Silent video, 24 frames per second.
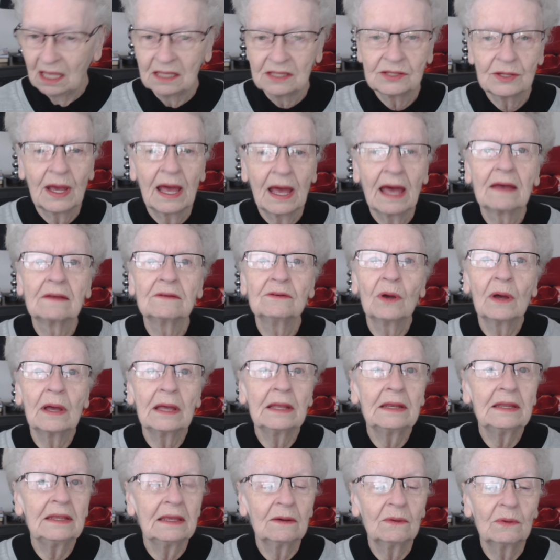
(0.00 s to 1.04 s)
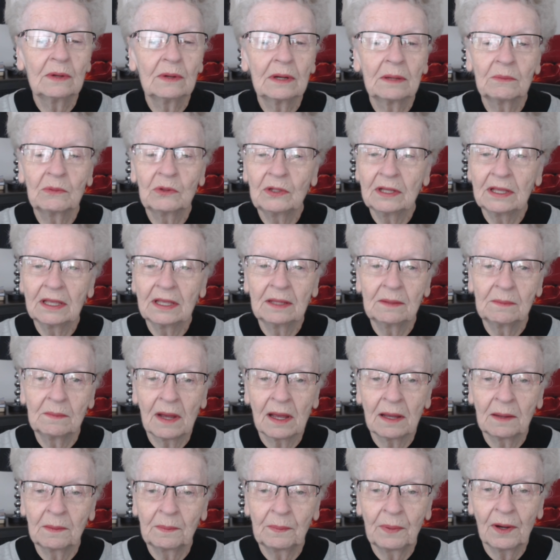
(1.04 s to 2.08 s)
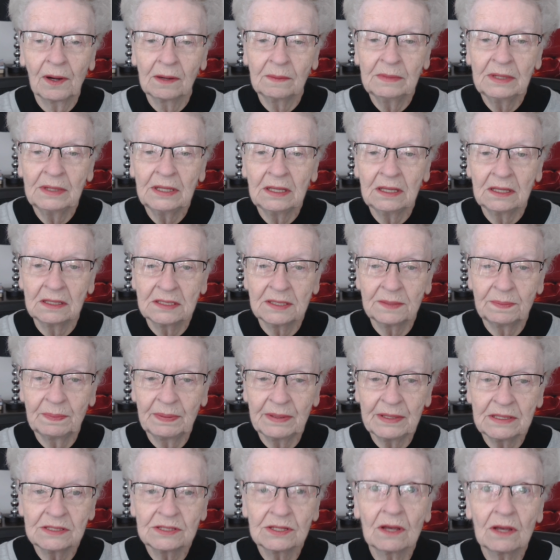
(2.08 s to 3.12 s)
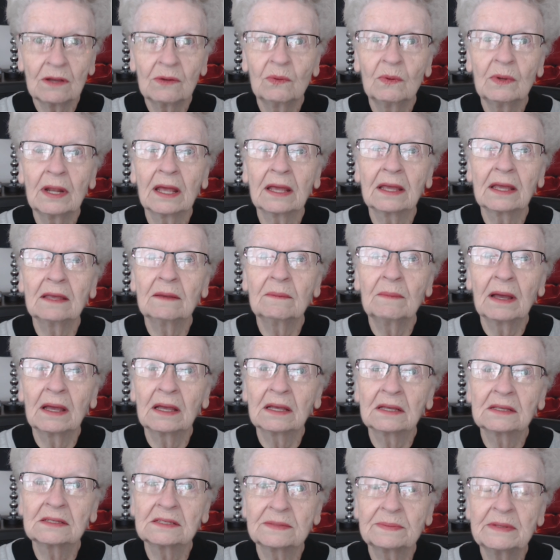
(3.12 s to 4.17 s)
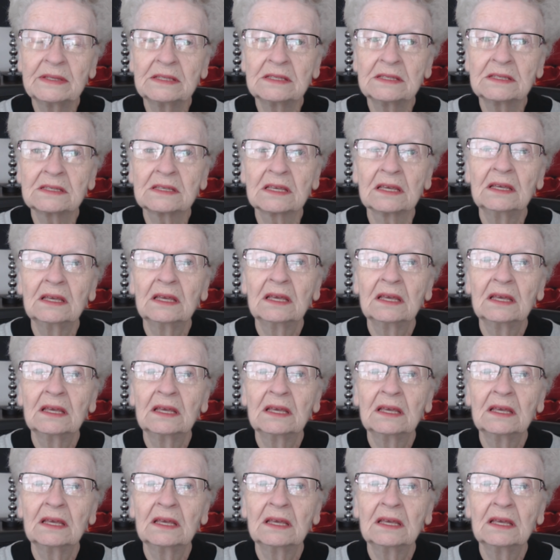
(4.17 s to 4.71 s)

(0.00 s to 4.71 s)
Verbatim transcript: so I have no idea when I'm going to get my apartment. It depends on when I get my husband's